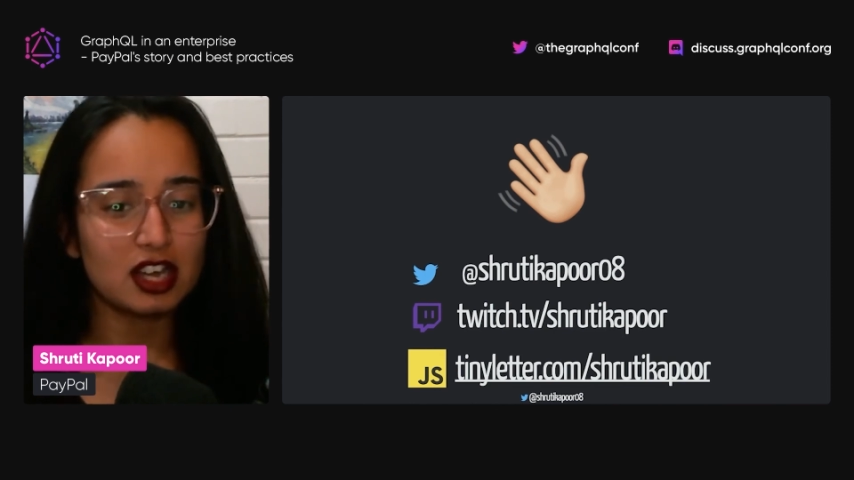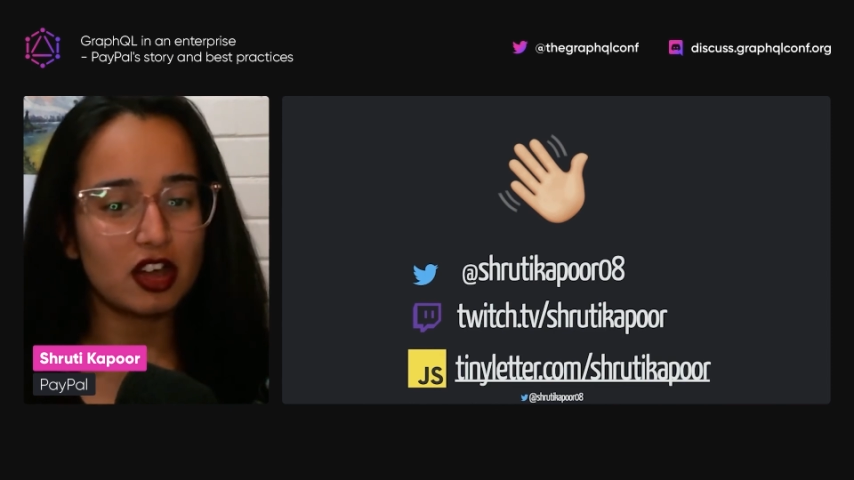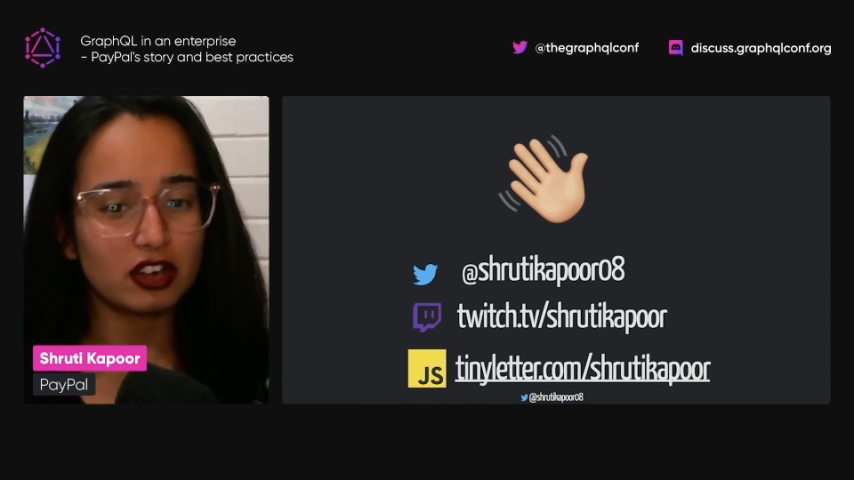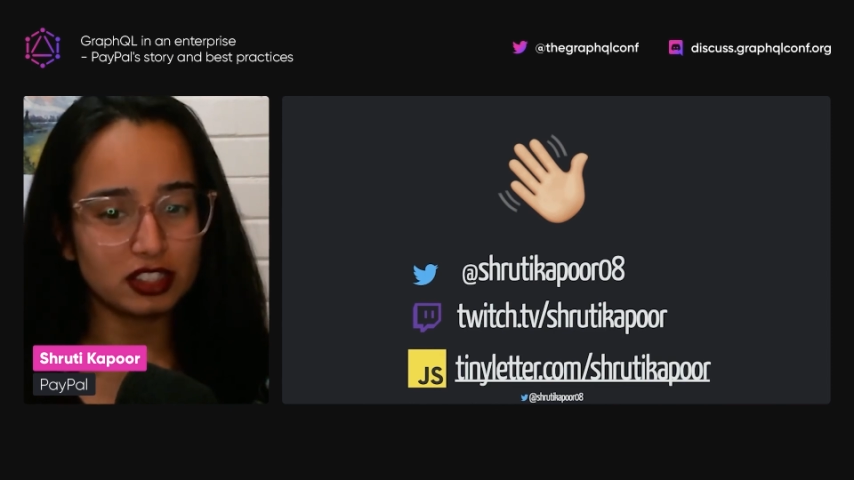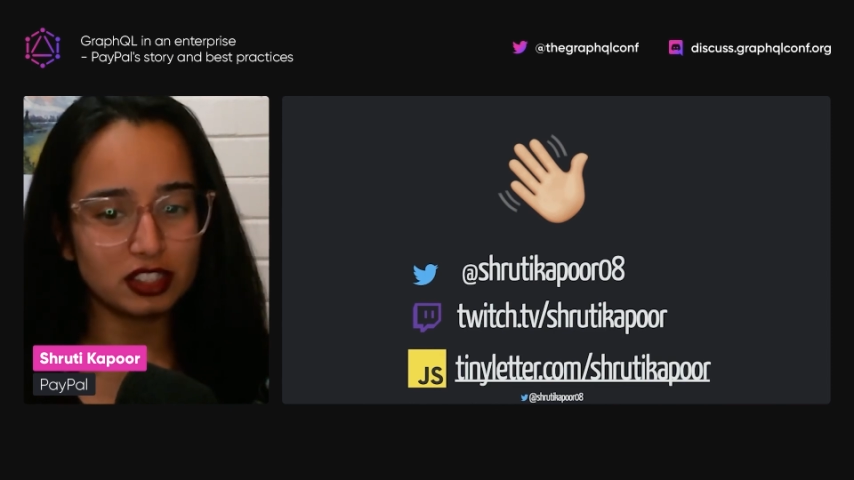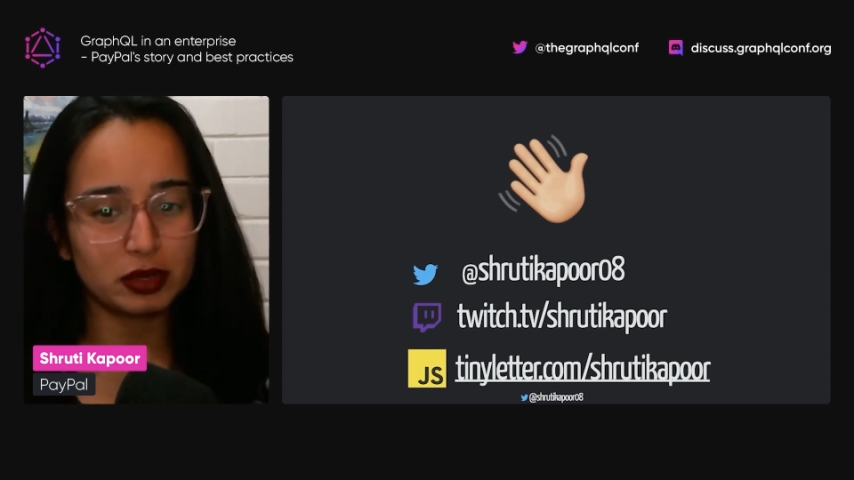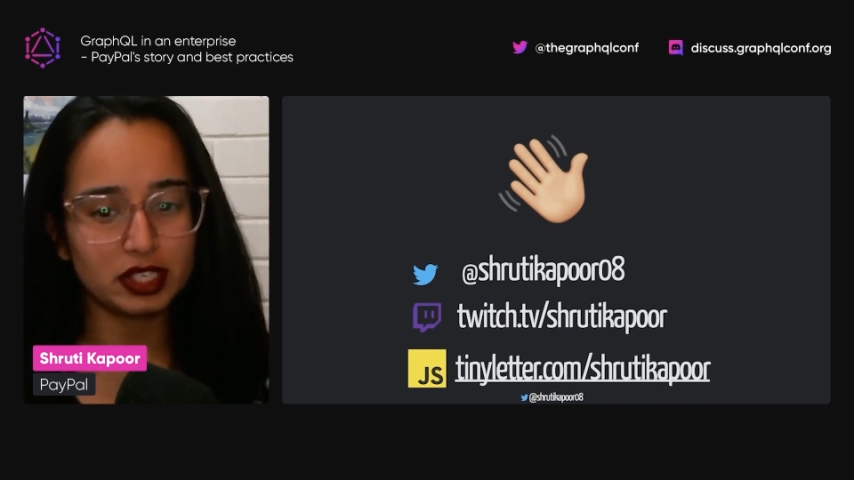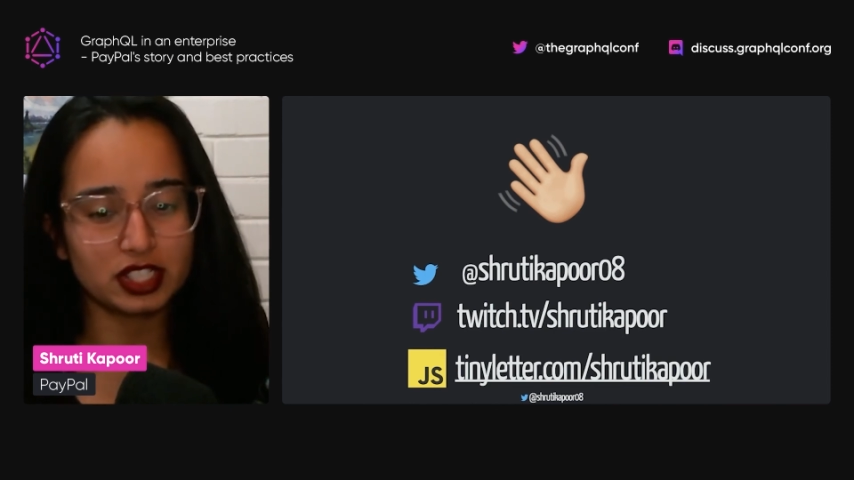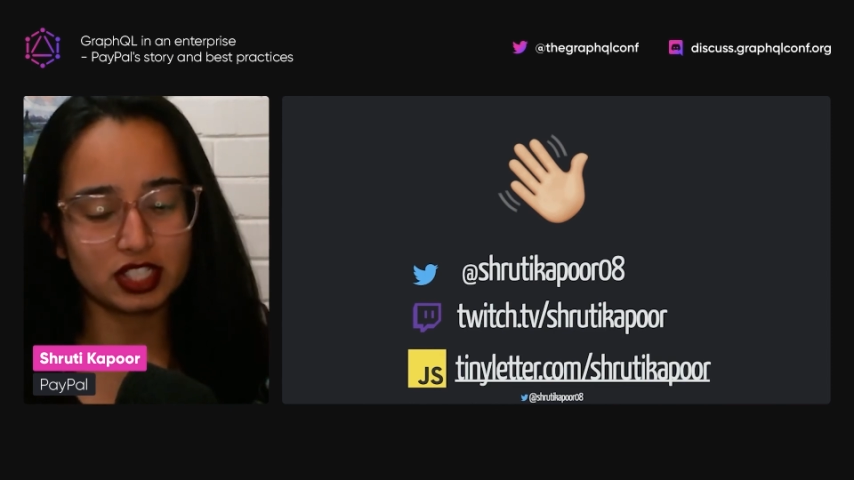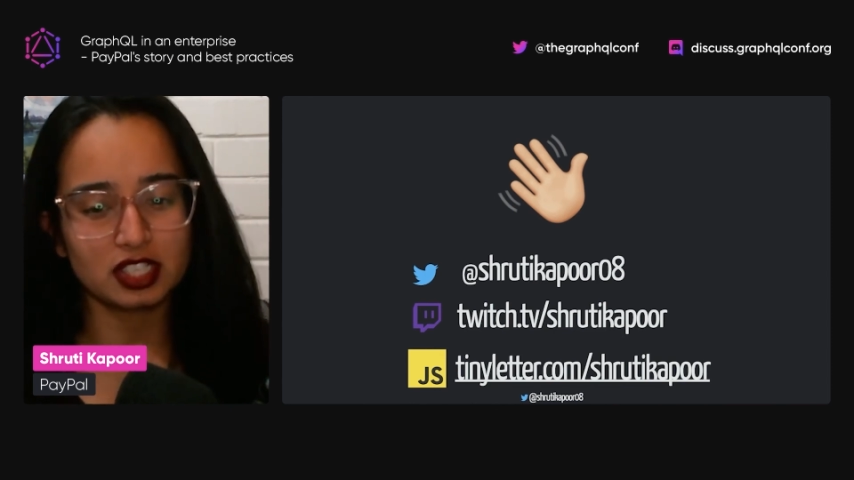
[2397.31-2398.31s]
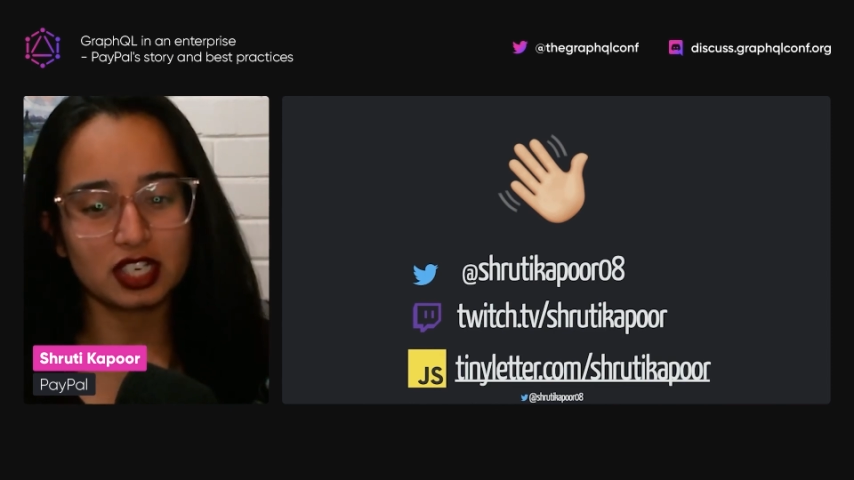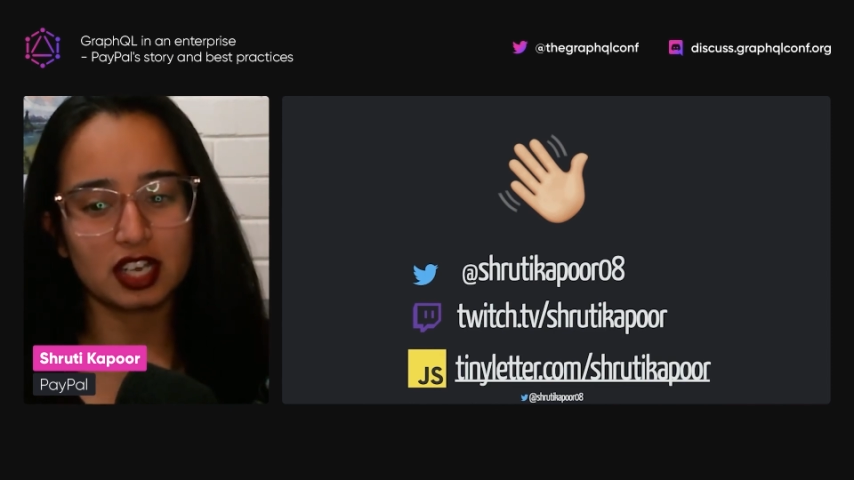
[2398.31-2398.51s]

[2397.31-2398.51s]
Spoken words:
or on Twitch,